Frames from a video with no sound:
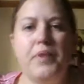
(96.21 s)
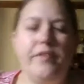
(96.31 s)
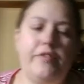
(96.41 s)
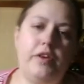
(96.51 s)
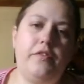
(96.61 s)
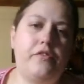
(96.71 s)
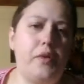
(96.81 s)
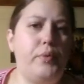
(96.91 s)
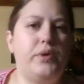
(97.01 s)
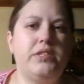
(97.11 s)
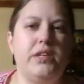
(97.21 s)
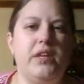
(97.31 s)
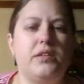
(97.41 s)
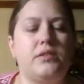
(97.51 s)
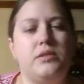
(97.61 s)
I find a 3.6
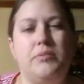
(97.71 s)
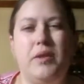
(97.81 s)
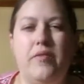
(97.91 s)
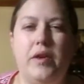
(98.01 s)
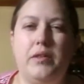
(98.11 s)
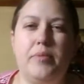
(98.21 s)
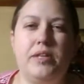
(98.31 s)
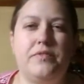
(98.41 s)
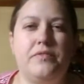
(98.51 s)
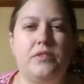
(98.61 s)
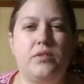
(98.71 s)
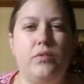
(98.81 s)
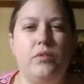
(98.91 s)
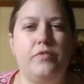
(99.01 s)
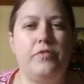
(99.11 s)
to be around the best
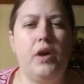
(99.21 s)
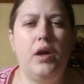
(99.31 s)
sort of